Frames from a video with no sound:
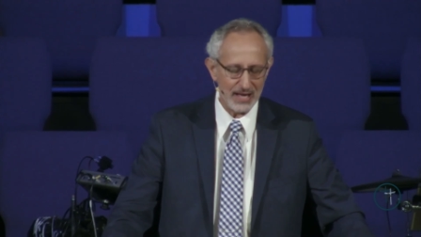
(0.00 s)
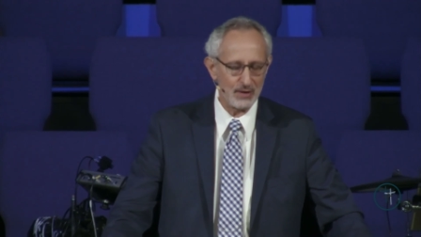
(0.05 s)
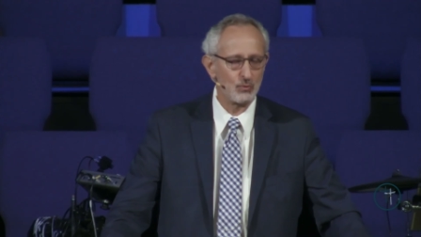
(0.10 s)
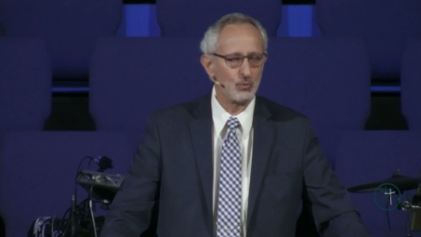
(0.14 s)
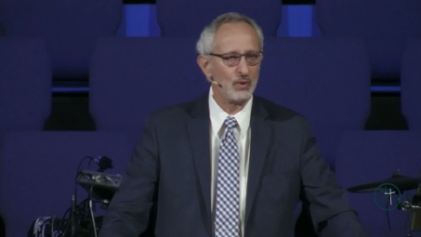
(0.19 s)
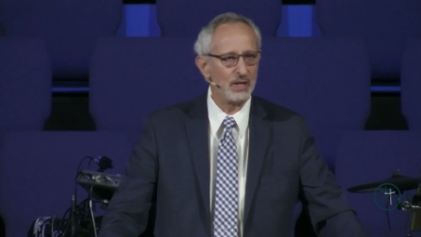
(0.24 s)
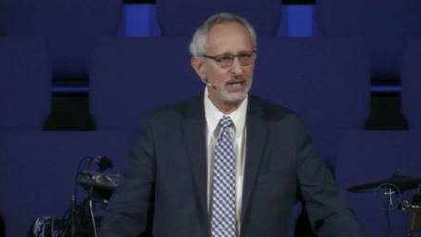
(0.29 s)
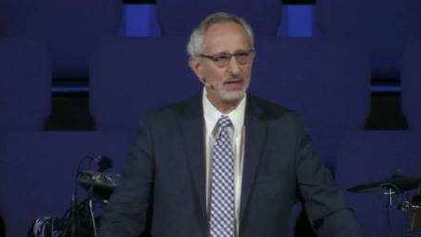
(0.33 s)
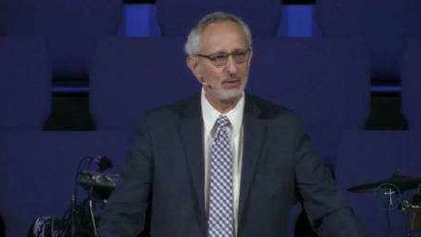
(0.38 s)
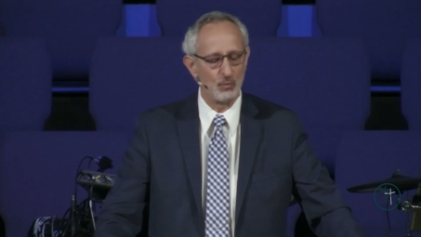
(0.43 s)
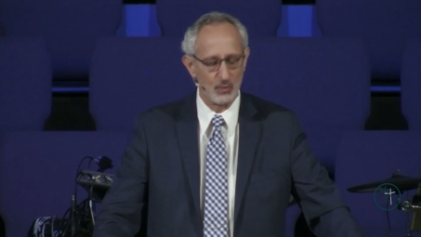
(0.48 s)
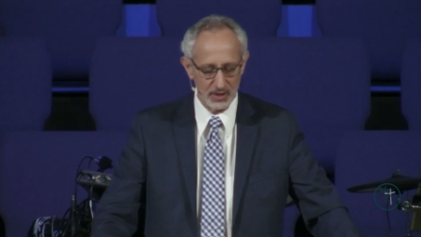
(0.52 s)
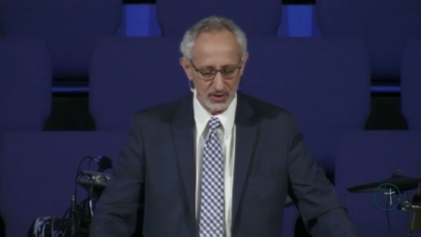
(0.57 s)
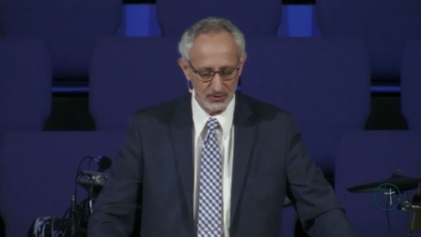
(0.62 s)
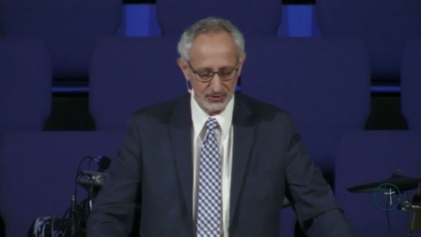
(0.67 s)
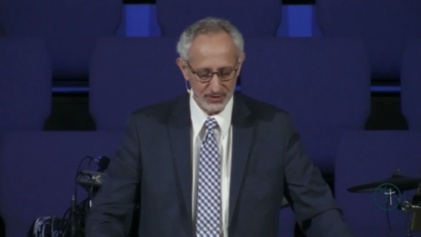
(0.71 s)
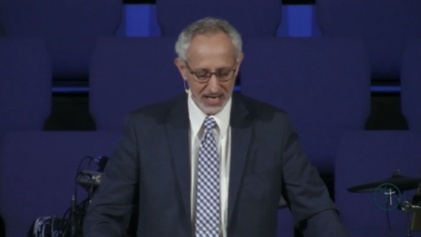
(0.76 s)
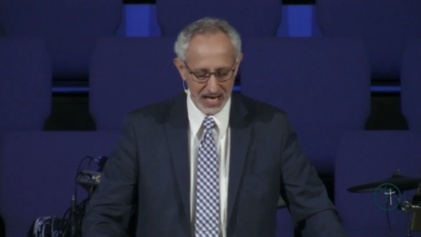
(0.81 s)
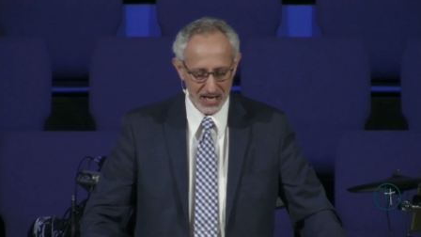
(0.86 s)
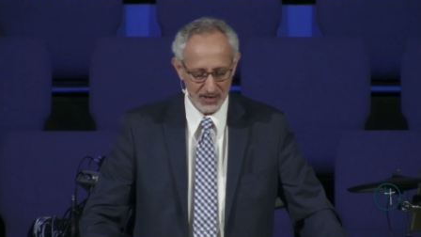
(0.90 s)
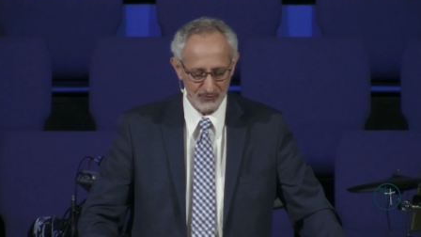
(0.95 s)
and we
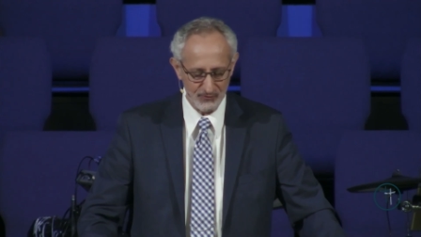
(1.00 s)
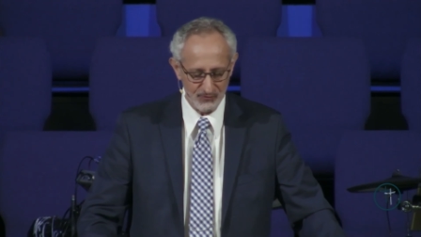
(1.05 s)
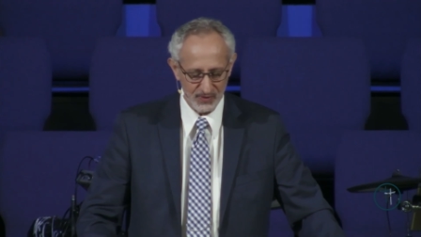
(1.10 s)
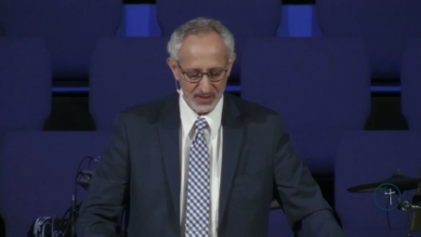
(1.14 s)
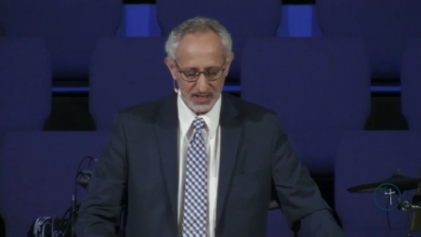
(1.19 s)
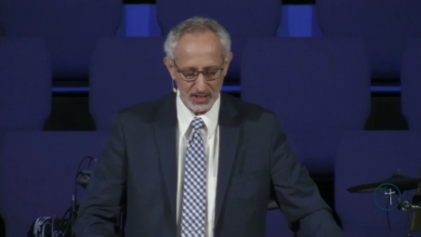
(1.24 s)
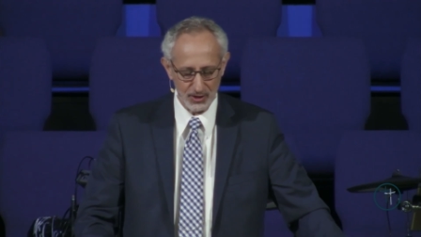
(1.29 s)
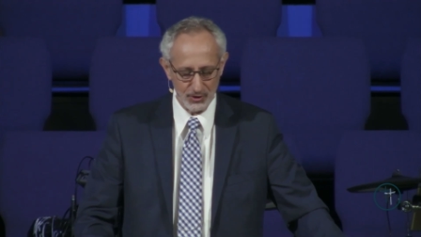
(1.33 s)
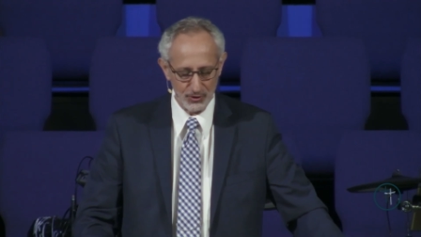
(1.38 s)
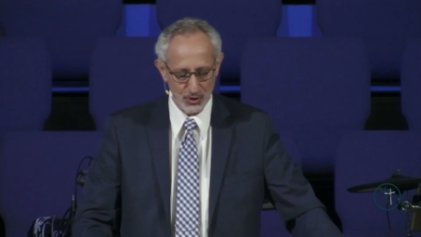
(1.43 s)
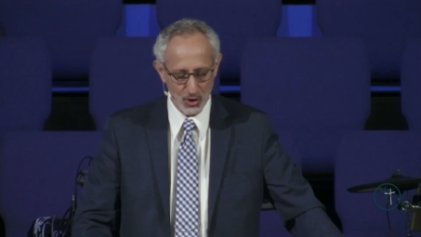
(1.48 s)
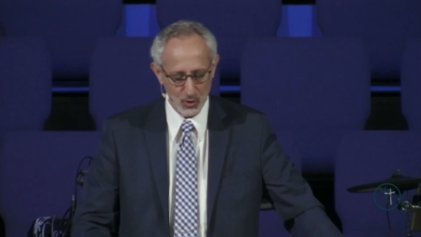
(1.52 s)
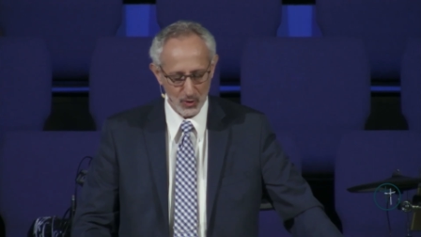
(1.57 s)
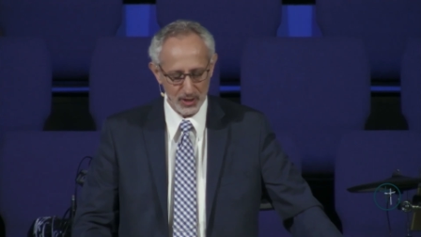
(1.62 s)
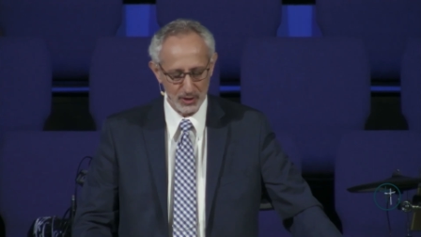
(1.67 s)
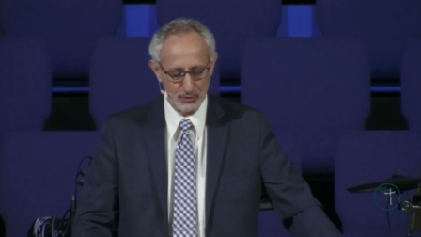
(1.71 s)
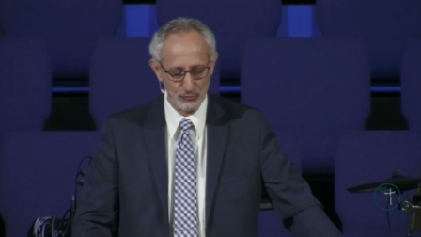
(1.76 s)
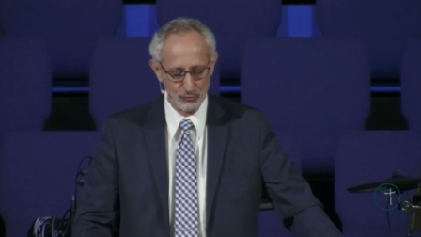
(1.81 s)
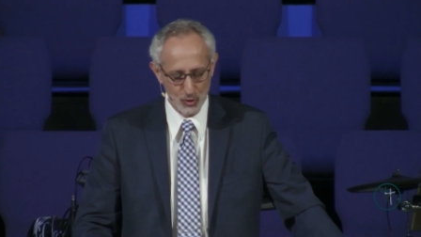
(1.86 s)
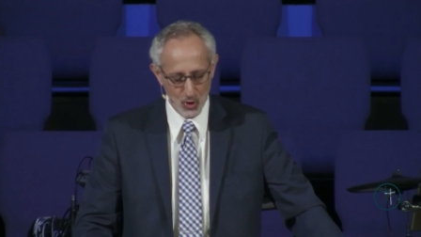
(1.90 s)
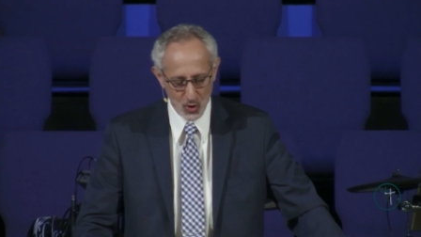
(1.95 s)
will not fear, though
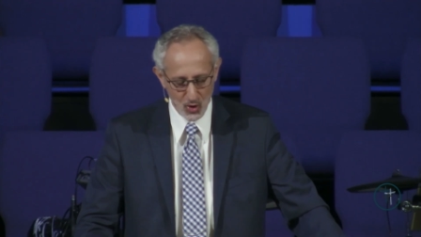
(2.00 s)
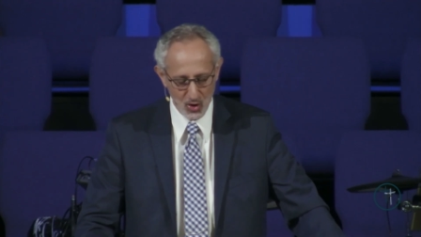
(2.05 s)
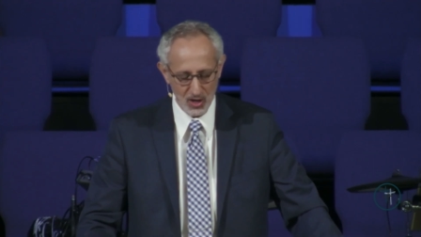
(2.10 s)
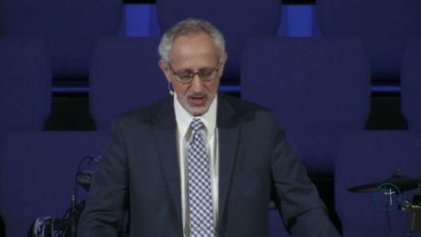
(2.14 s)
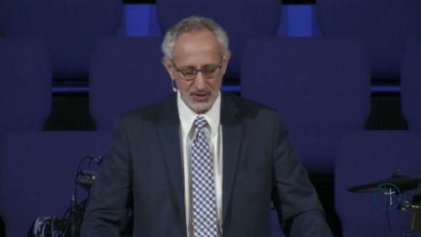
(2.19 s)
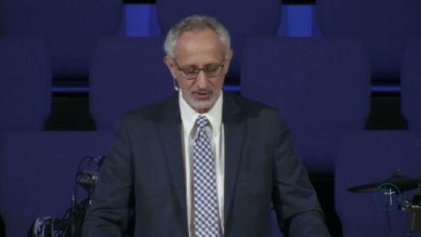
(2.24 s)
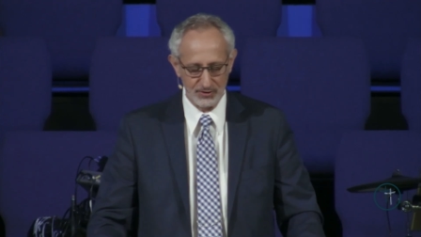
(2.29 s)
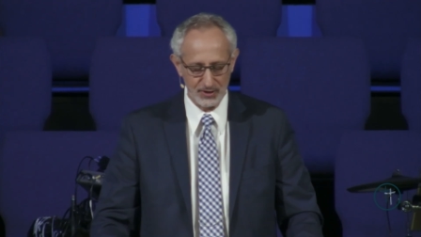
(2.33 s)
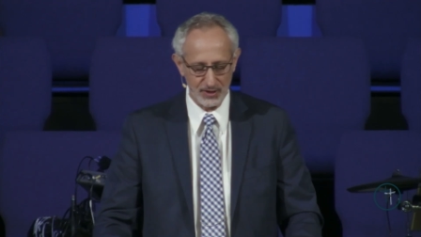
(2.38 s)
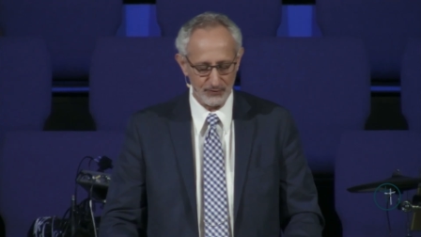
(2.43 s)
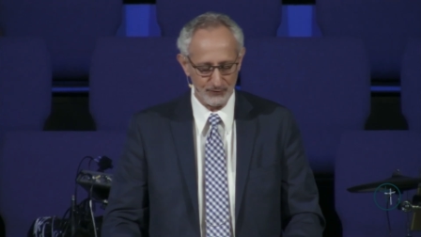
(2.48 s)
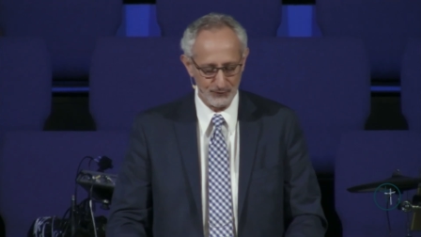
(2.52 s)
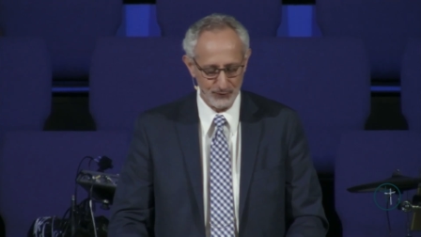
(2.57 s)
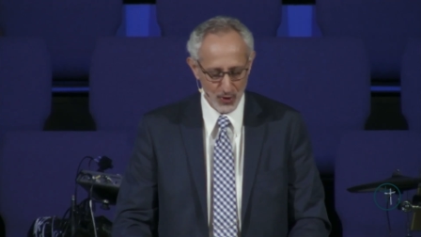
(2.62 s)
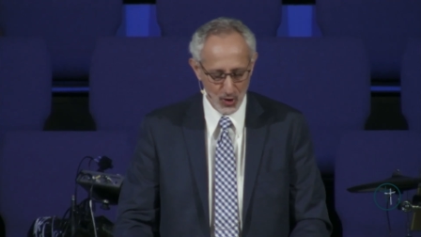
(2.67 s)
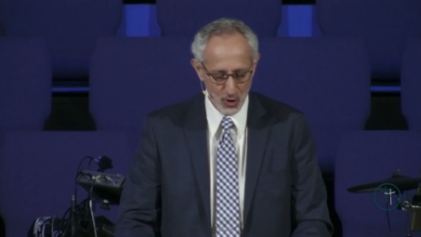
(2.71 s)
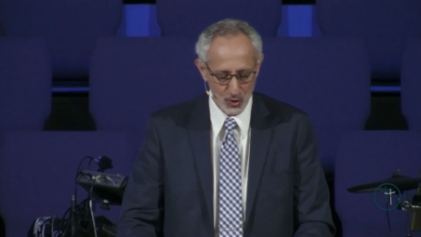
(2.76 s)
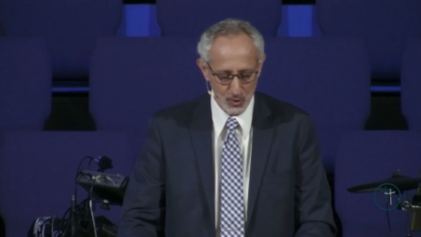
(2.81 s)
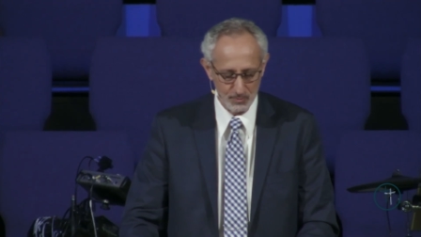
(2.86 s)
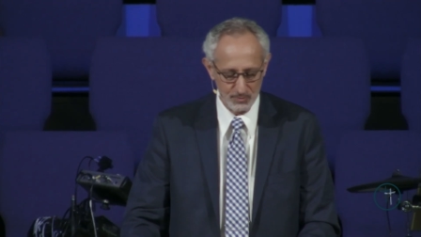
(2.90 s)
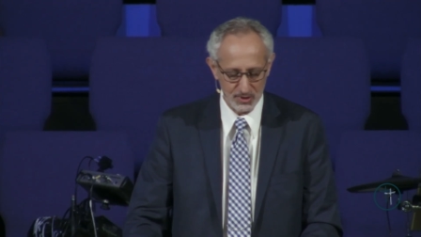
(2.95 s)
it roars and
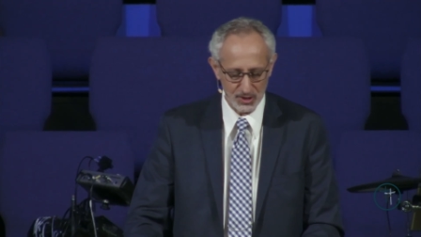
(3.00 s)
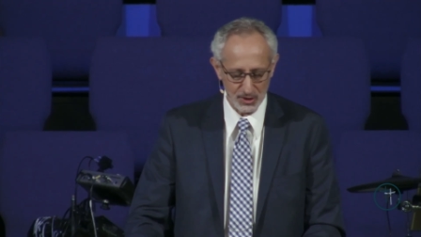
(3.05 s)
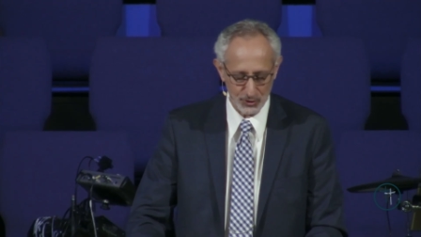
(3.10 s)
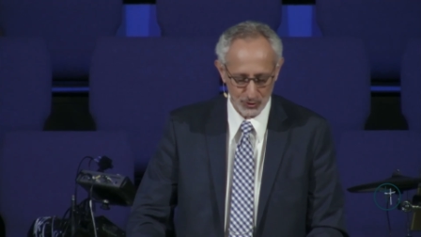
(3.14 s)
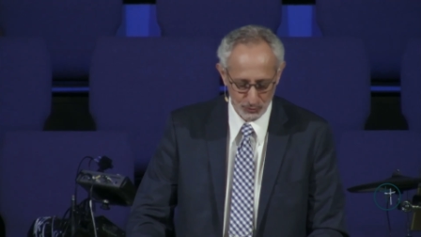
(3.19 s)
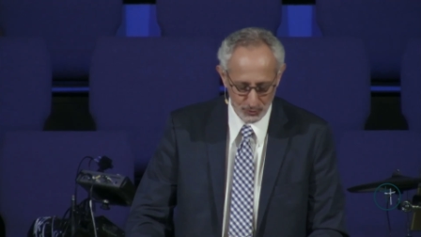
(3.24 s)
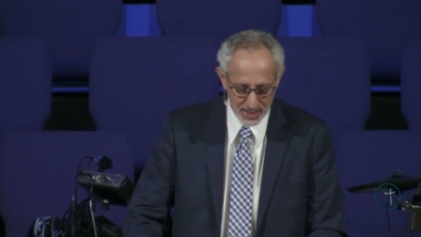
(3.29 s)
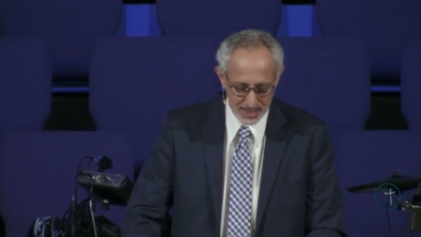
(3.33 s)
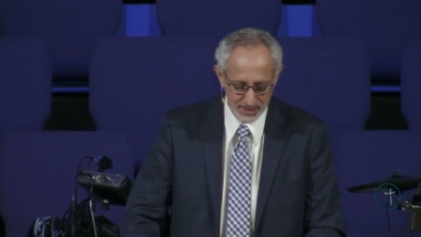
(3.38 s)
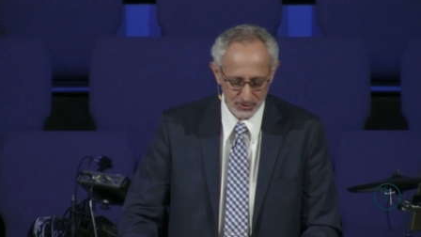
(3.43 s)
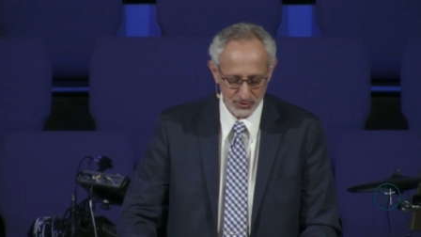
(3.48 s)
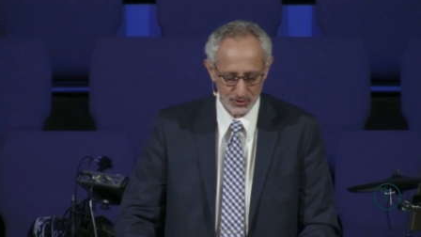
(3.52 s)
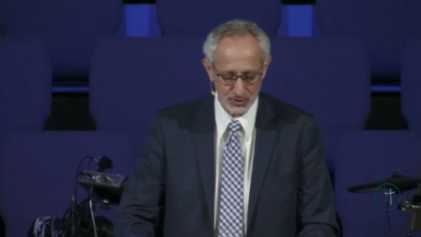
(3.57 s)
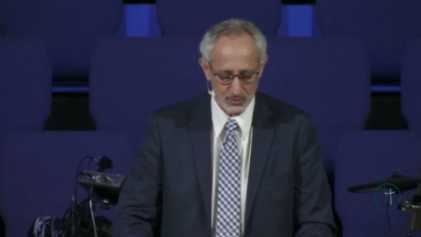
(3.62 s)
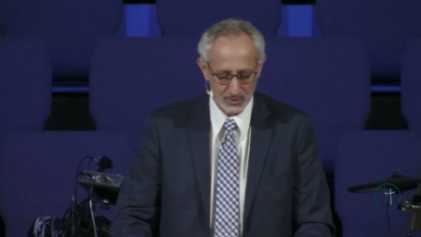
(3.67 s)
foams and threatens